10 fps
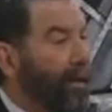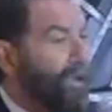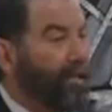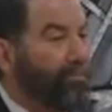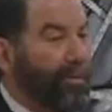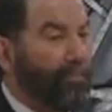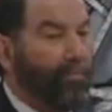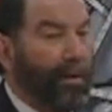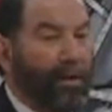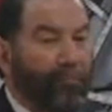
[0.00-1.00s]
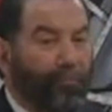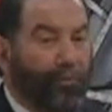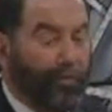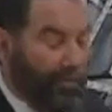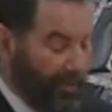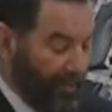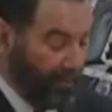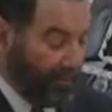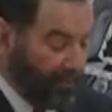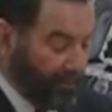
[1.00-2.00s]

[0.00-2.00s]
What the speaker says: as we prepare for the